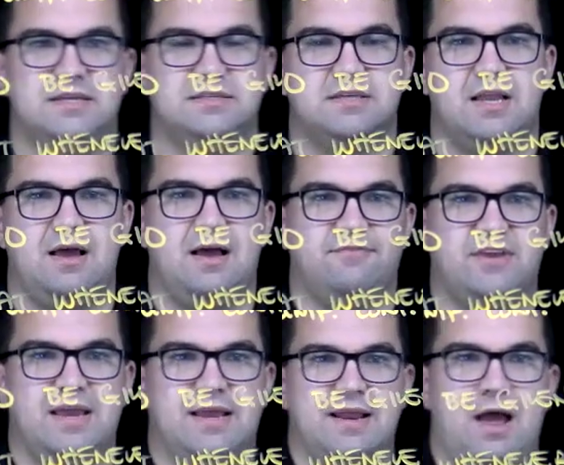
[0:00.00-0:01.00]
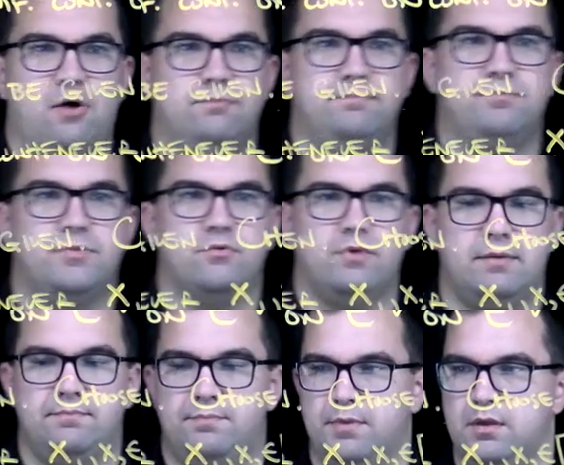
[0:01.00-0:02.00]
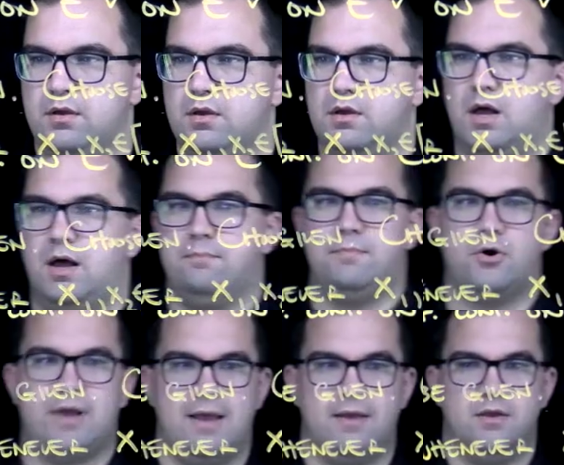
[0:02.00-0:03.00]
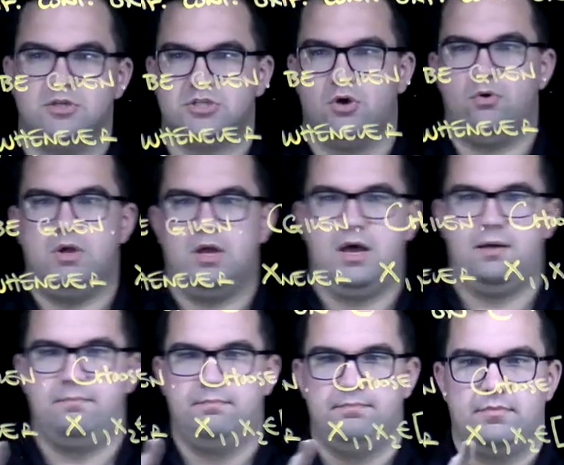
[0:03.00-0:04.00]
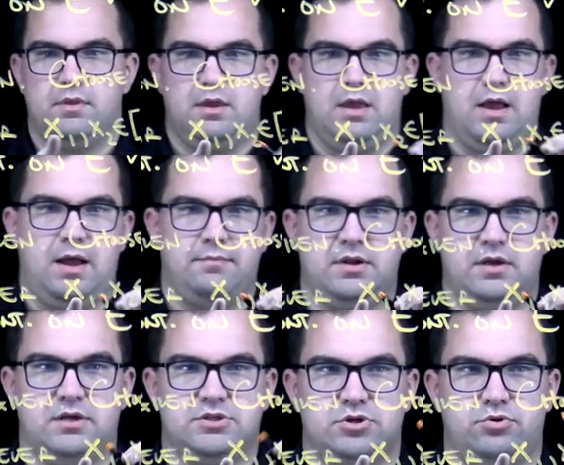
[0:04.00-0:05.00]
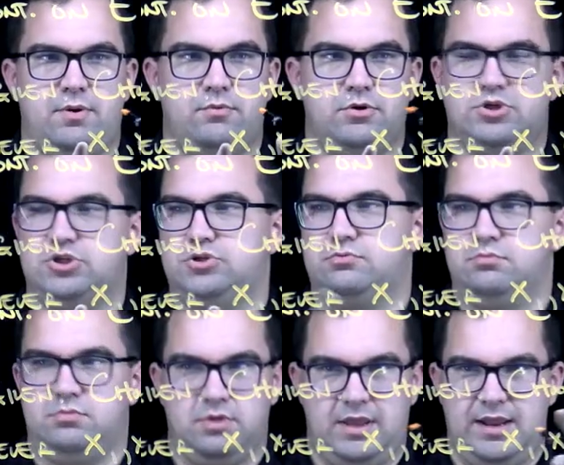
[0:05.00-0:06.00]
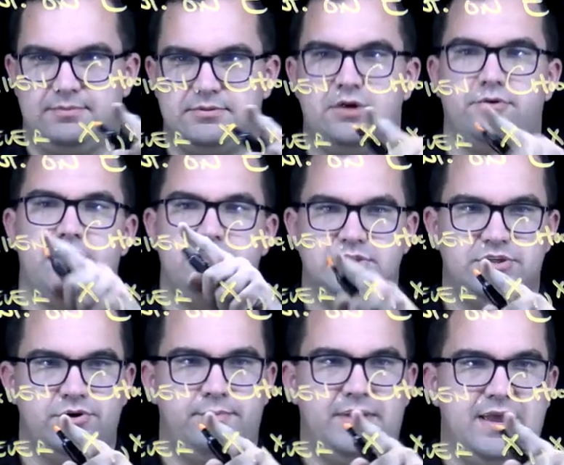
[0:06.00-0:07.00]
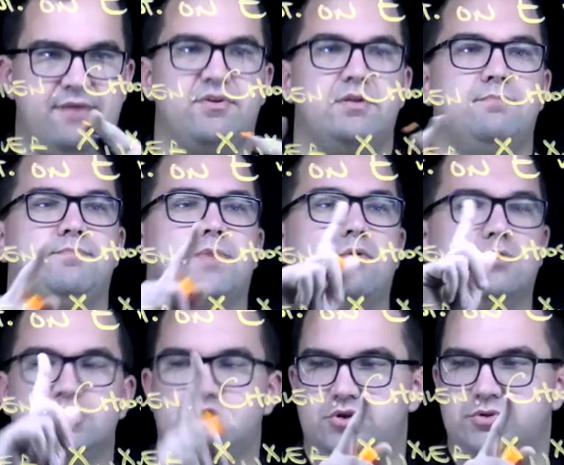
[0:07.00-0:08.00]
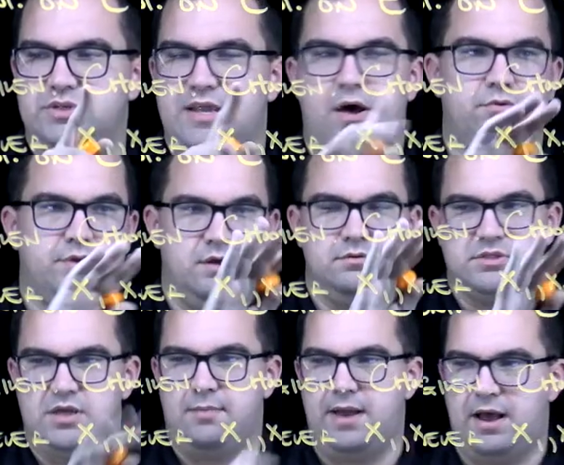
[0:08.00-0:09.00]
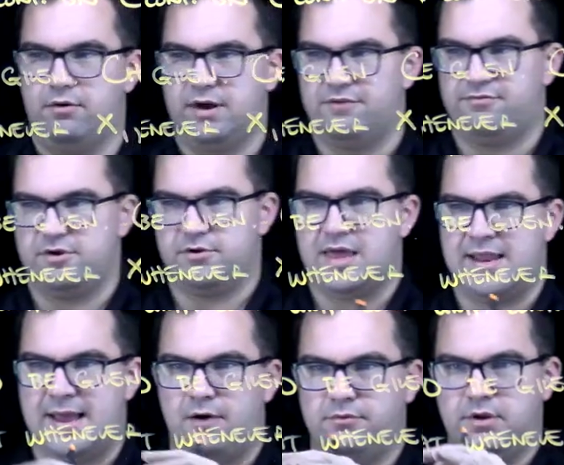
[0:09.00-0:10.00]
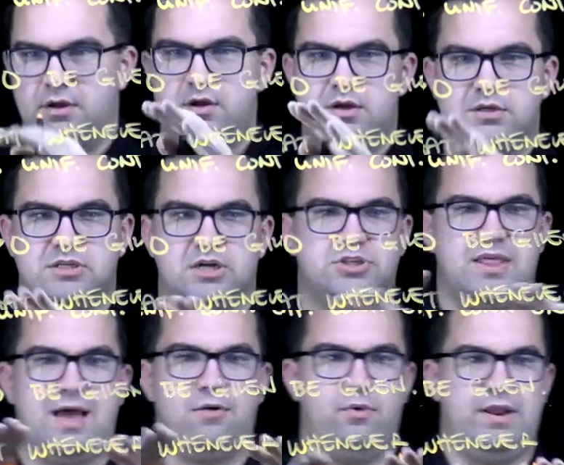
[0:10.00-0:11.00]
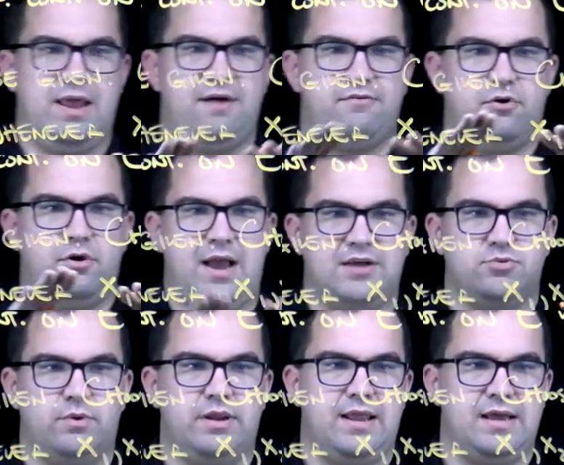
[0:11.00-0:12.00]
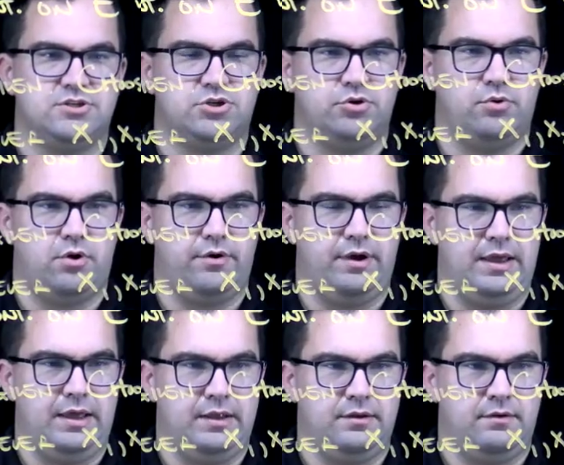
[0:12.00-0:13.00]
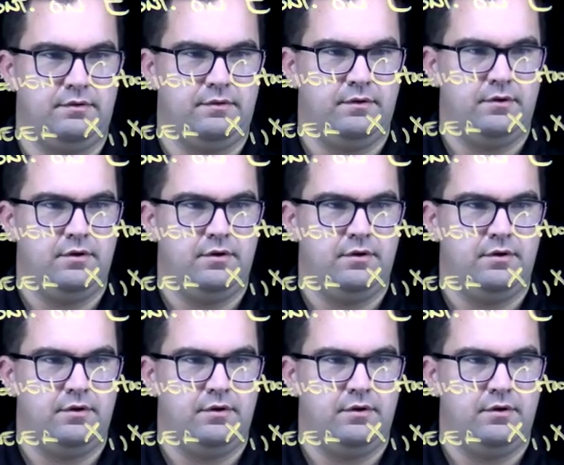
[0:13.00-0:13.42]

things that I've taken out, right? Okay. So I'm going to assume I want to let epsilon greater than 0 be given. I want to choose a delta somehow, got to figure that out, such that whenever x1 and x2 are in,